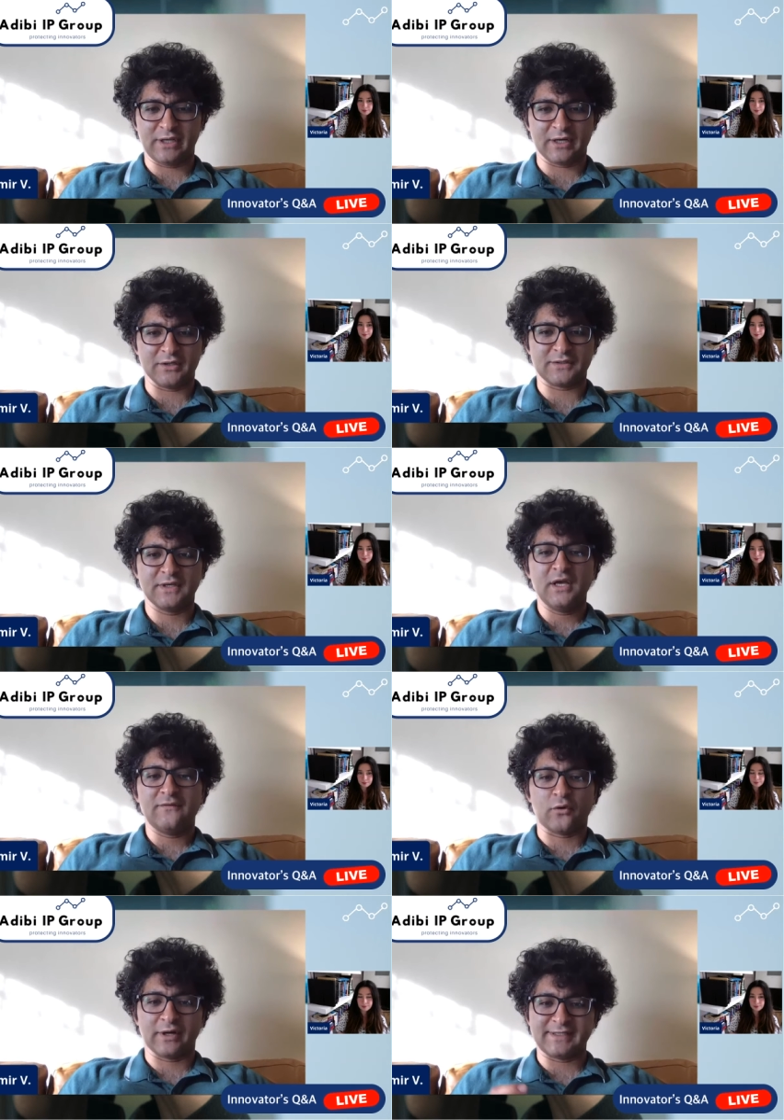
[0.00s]
years
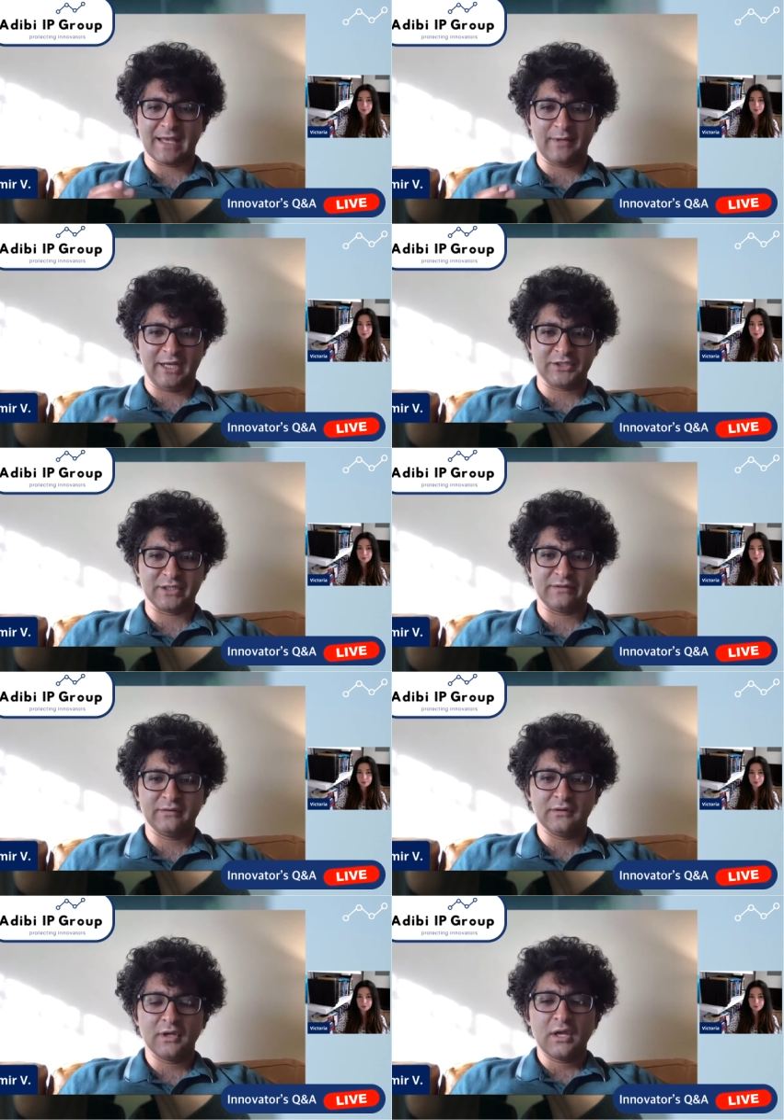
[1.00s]
for examination.
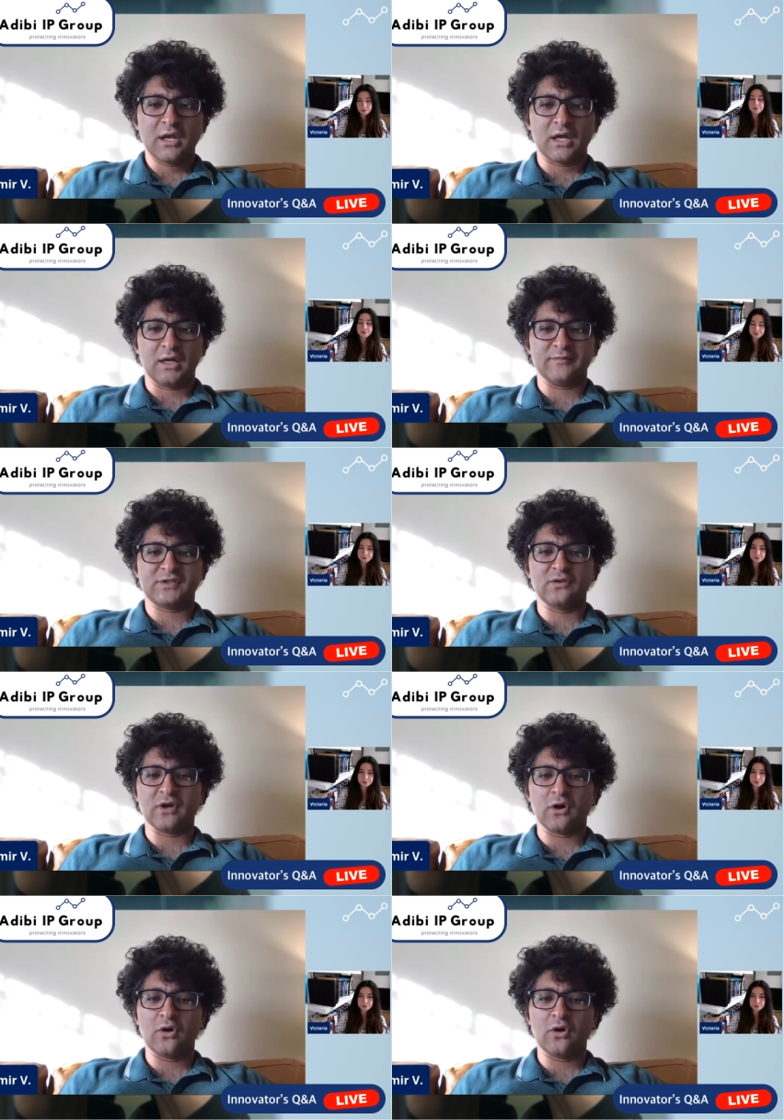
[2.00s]
So the